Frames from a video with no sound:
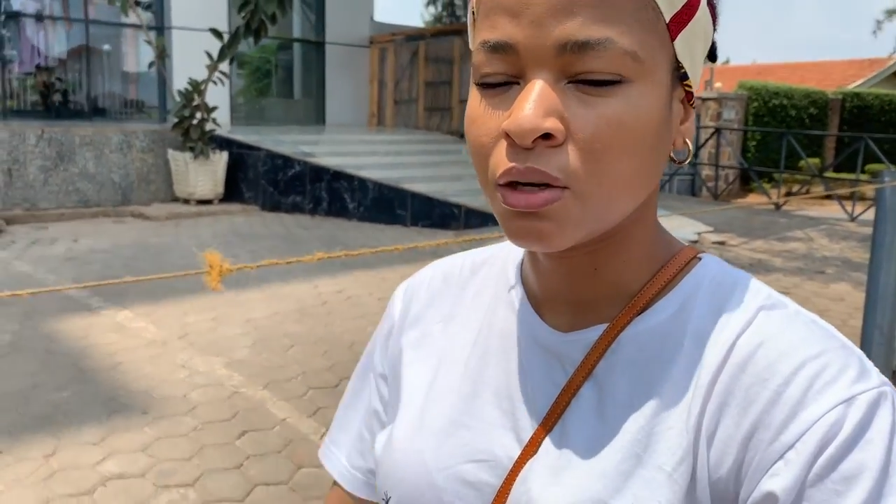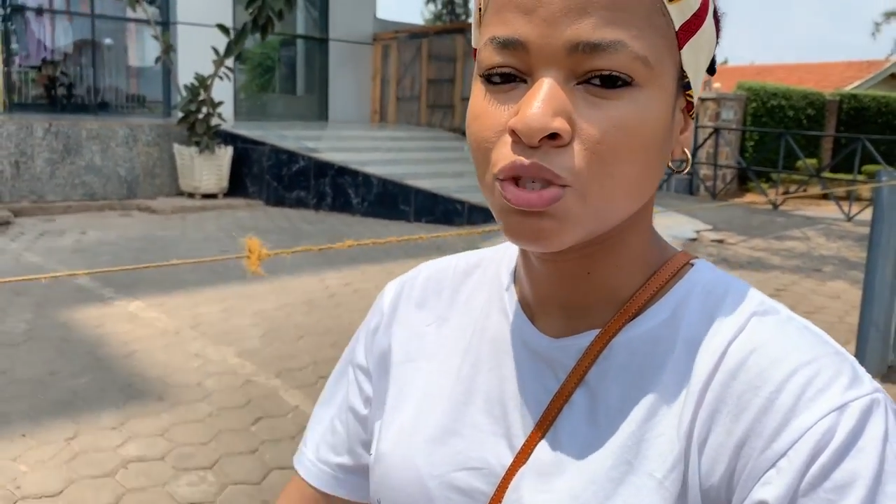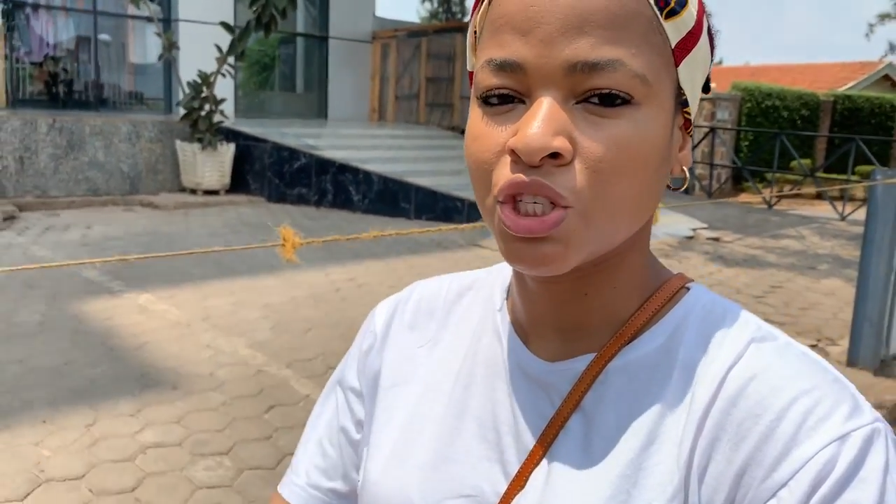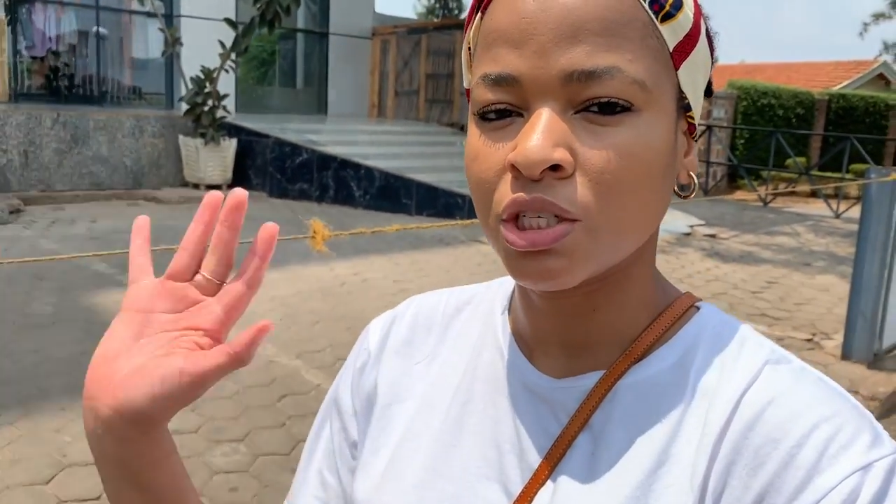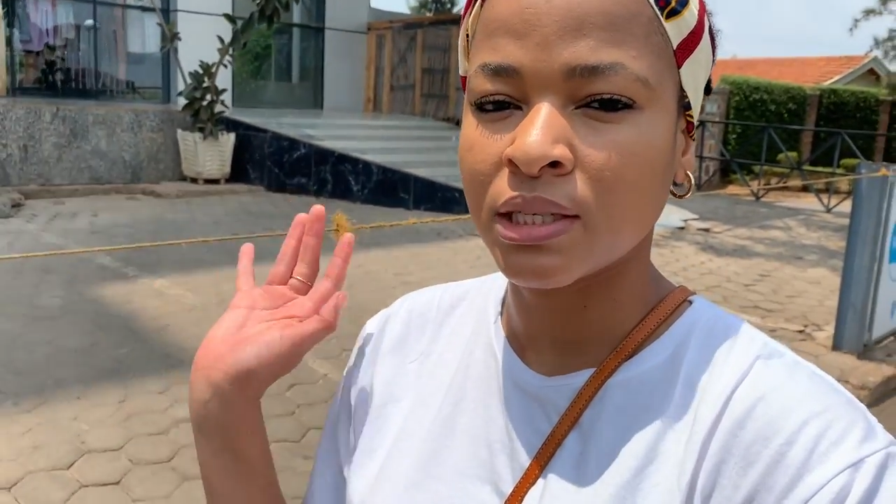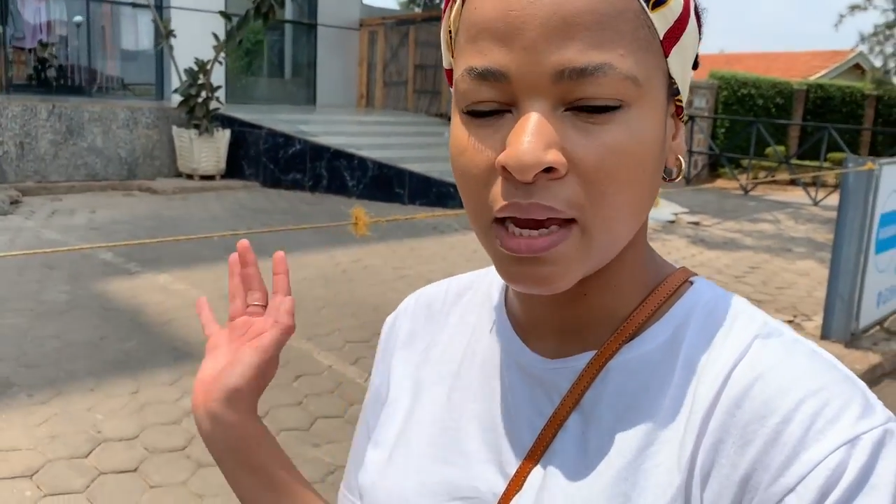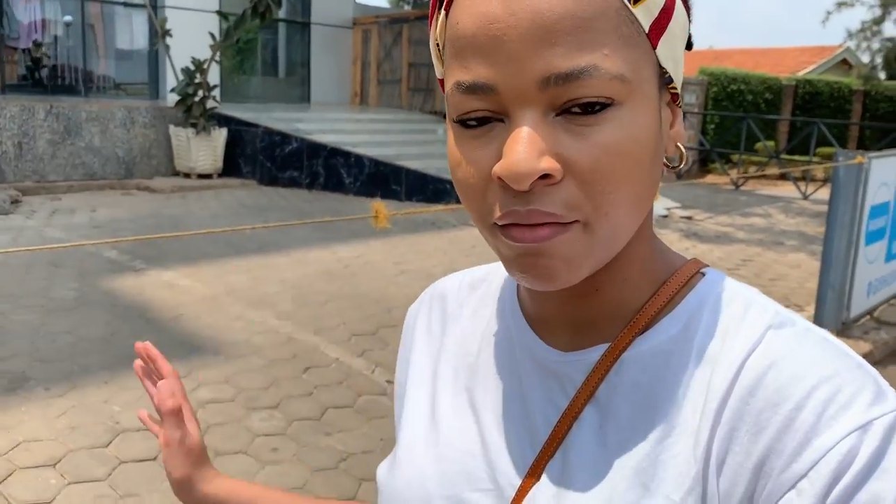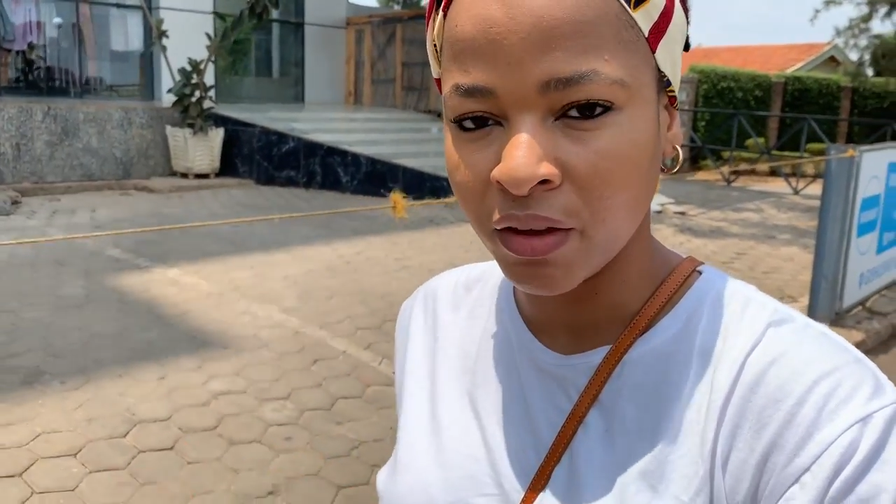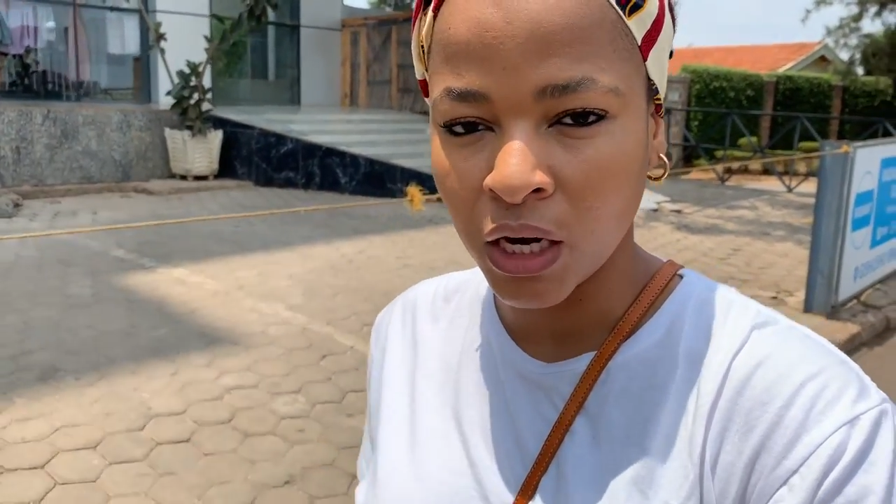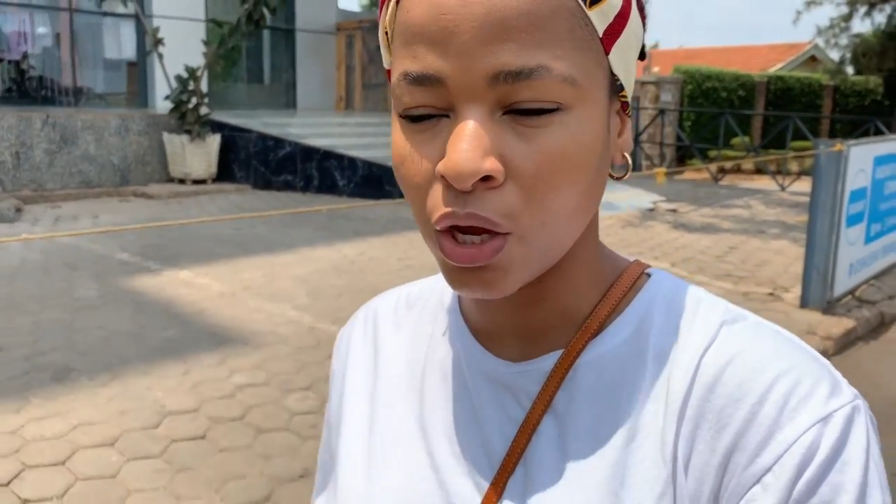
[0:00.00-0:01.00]
I would just take
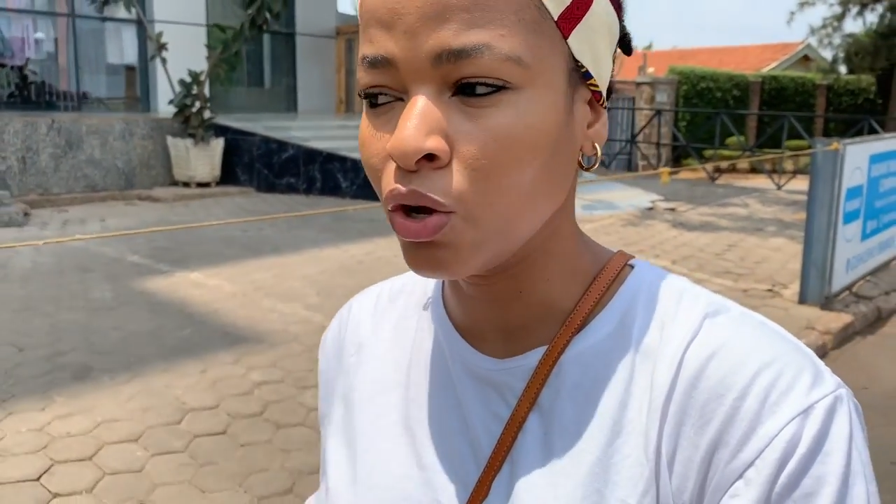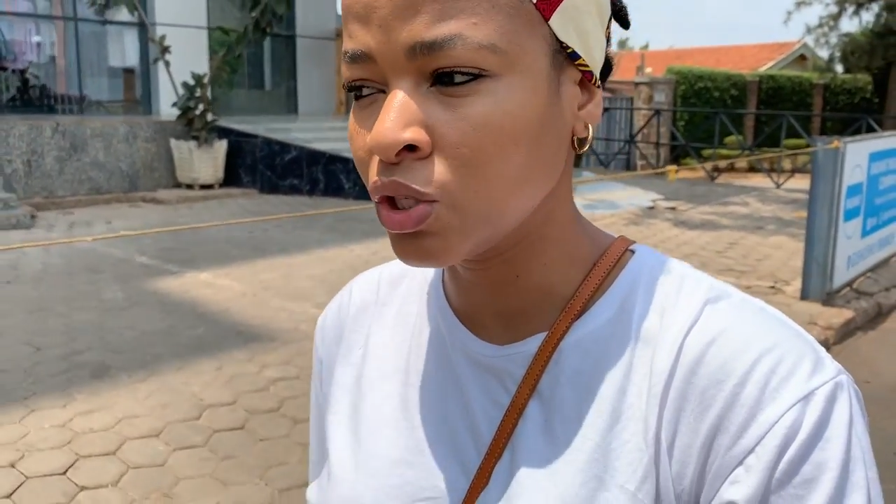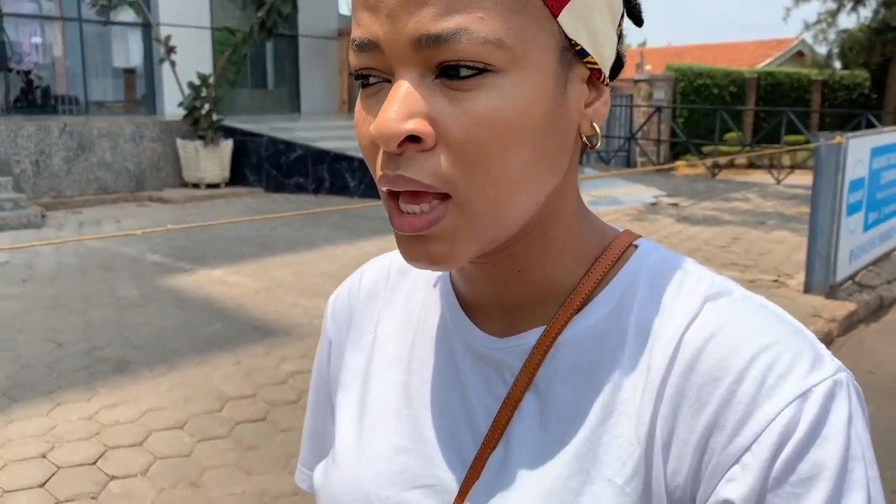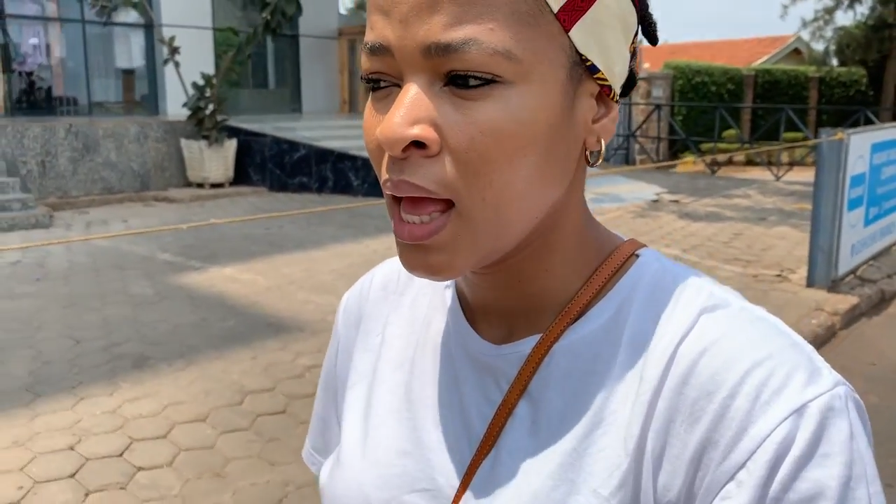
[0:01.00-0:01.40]
videos.